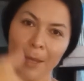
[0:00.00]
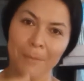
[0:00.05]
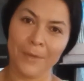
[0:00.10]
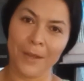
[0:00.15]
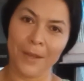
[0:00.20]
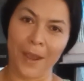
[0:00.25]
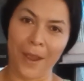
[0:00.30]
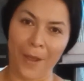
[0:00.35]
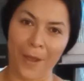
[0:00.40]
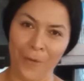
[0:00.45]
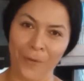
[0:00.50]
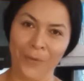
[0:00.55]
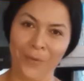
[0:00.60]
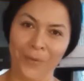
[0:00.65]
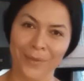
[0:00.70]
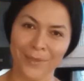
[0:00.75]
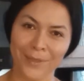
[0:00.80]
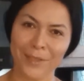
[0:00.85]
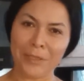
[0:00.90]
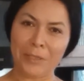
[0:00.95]

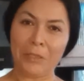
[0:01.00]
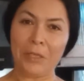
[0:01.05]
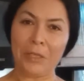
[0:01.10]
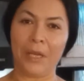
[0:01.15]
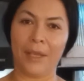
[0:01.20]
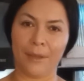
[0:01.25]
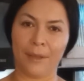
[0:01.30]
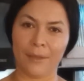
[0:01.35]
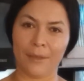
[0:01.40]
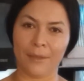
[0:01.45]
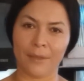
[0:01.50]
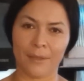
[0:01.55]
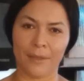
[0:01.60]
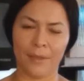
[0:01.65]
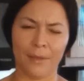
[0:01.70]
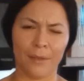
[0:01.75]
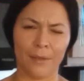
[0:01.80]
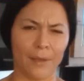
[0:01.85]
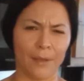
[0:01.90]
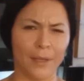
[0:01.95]
down, sneezed. I
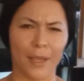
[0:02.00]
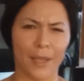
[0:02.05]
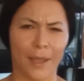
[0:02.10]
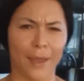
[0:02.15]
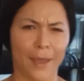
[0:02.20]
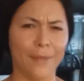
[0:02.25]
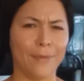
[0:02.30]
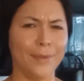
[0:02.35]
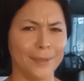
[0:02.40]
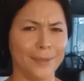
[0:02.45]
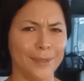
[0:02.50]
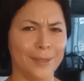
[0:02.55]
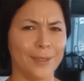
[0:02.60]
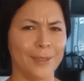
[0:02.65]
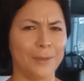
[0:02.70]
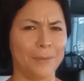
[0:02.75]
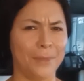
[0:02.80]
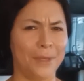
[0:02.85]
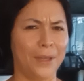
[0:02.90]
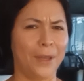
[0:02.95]
think this
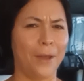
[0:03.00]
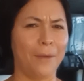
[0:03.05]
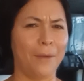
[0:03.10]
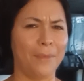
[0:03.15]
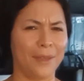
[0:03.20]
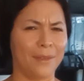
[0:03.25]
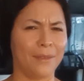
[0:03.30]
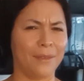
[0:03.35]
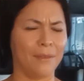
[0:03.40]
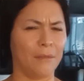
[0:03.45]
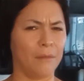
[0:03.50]
is becoming.